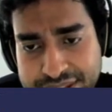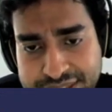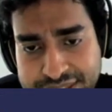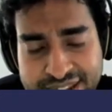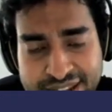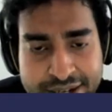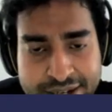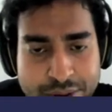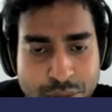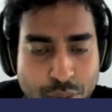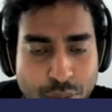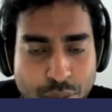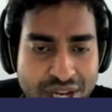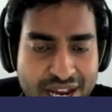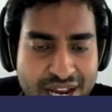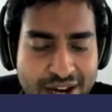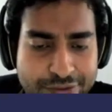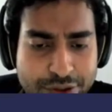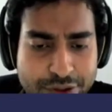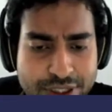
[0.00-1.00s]
then we
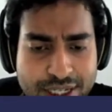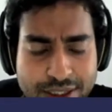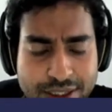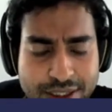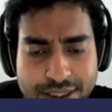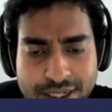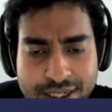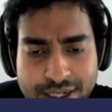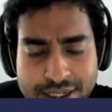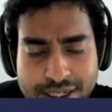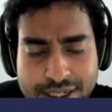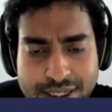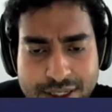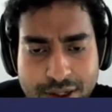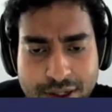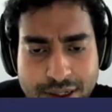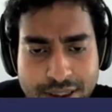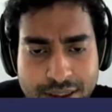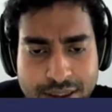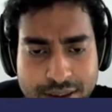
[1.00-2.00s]
have to set the Genesis
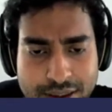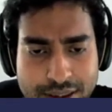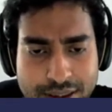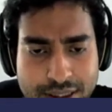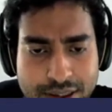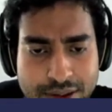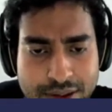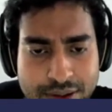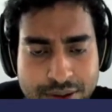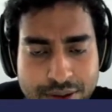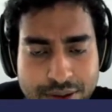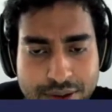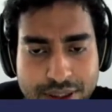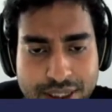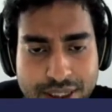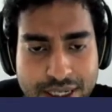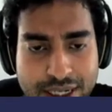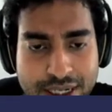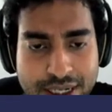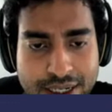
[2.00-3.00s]
order.
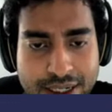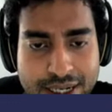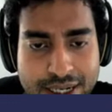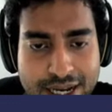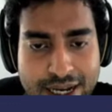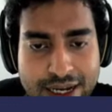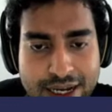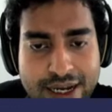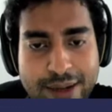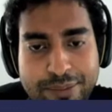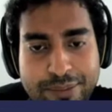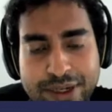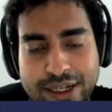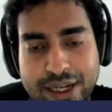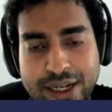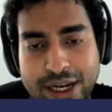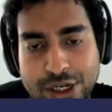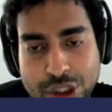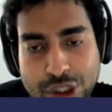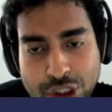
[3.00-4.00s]
So
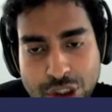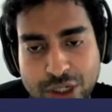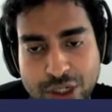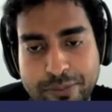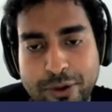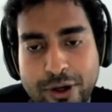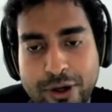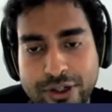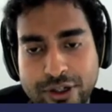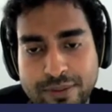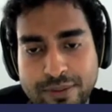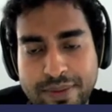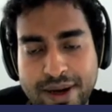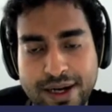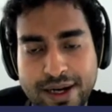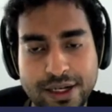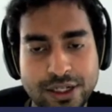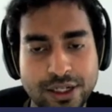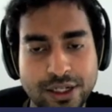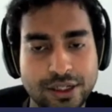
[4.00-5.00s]
application or module
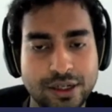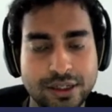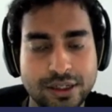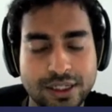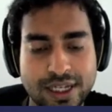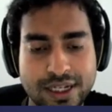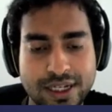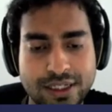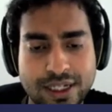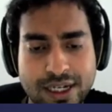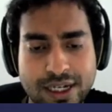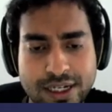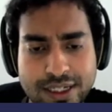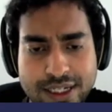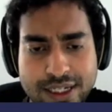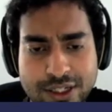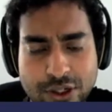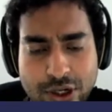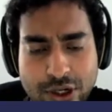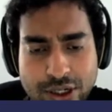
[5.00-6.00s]
manager that sets
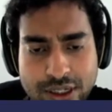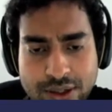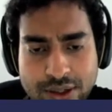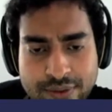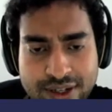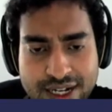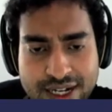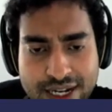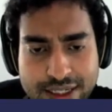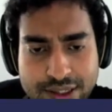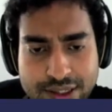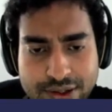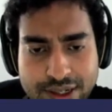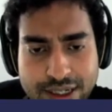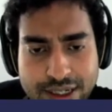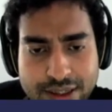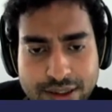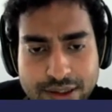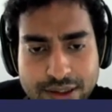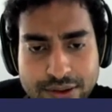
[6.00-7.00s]
Genesis order, one has to
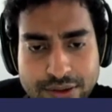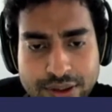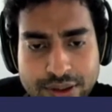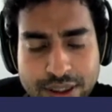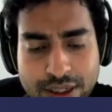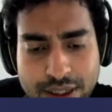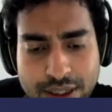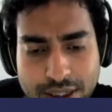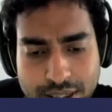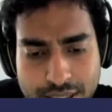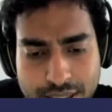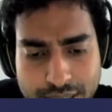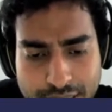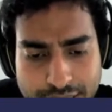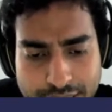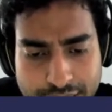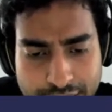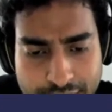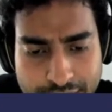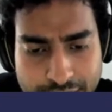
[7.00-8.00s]
include
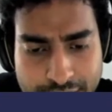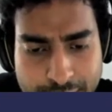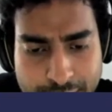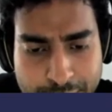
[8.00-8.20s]
their